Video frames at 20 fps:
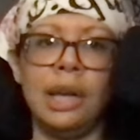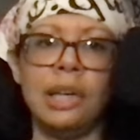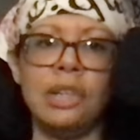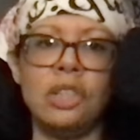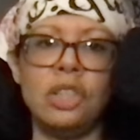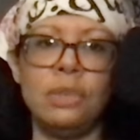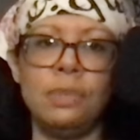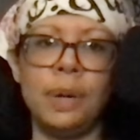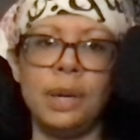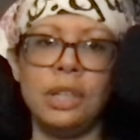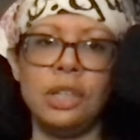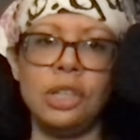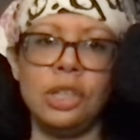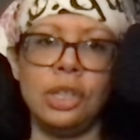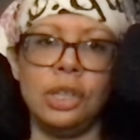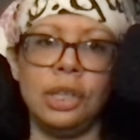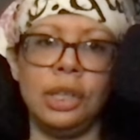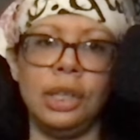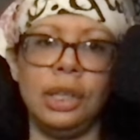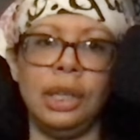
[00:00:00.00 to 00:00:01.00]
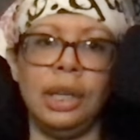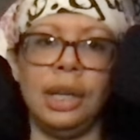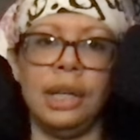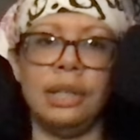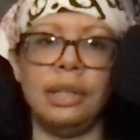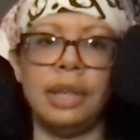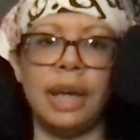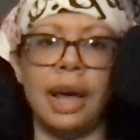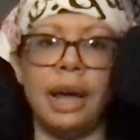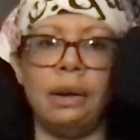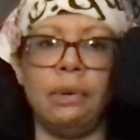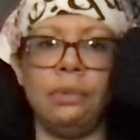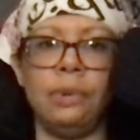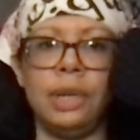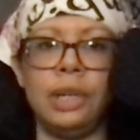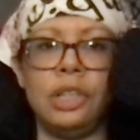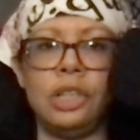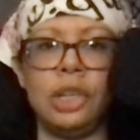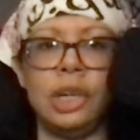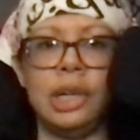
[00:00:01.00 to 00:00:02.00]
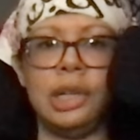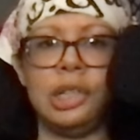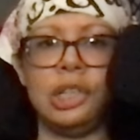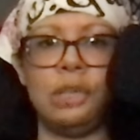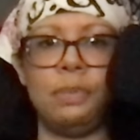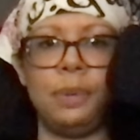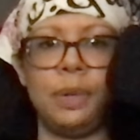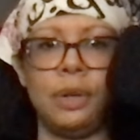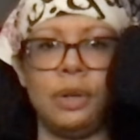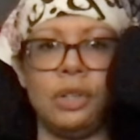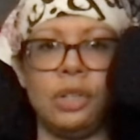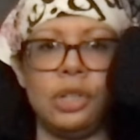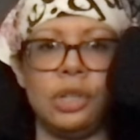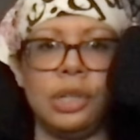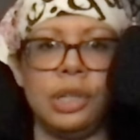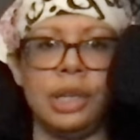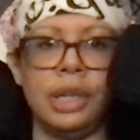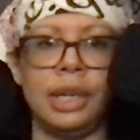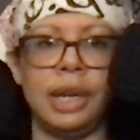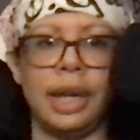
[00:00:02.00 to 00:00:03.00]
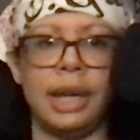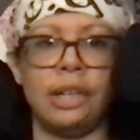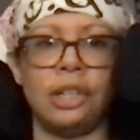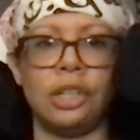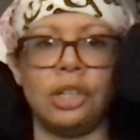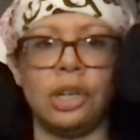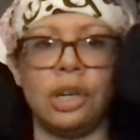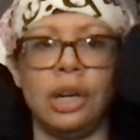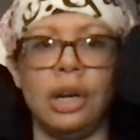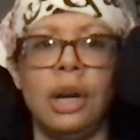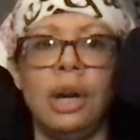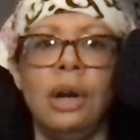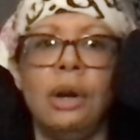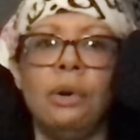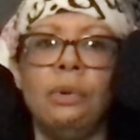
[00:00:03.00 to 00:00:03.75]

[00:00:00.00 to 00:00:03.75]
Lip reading: especially that which is spiritual in nature,